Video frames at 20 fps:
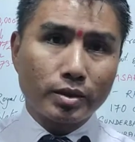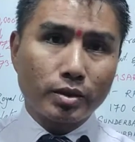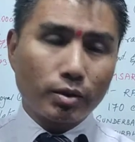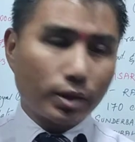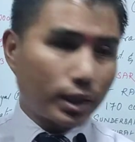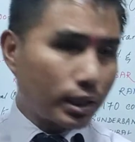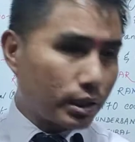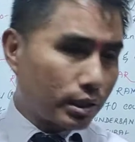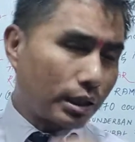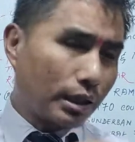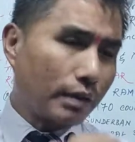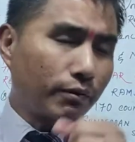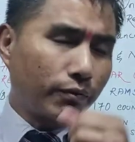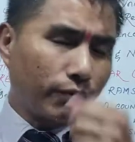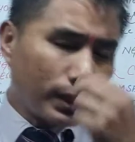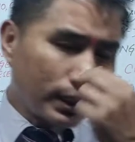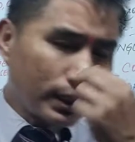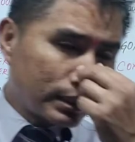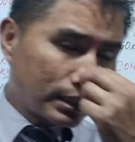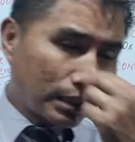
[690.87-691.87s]
Okay, like
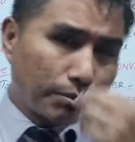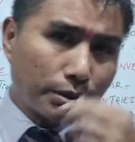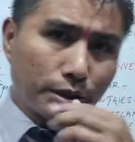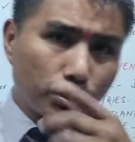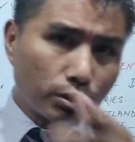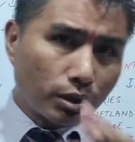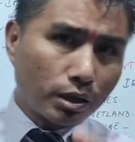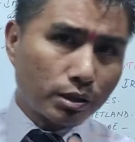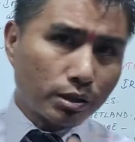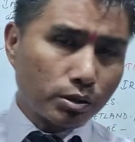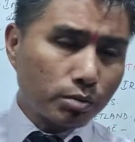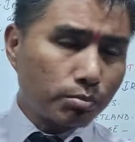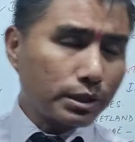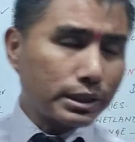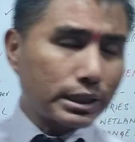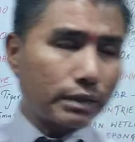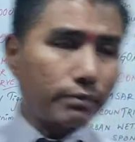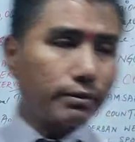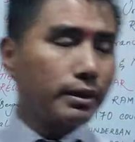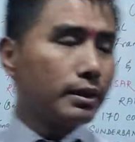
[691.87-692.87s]
for example, you also
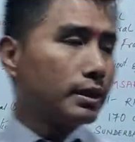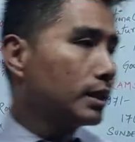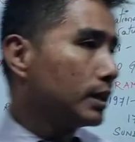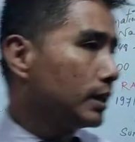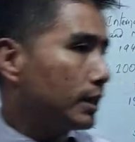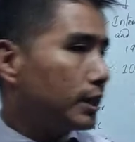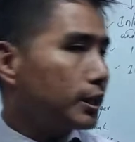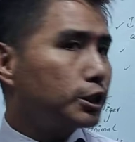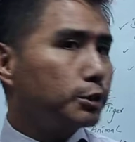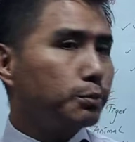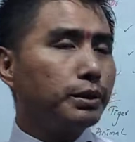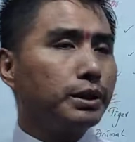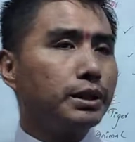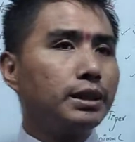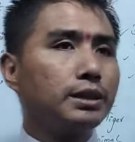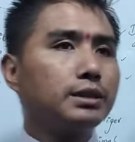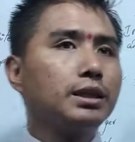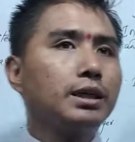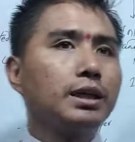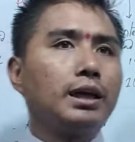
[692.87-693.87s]
must have
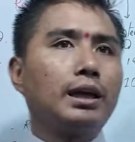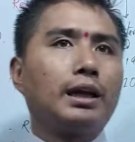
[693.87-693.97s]
experienced,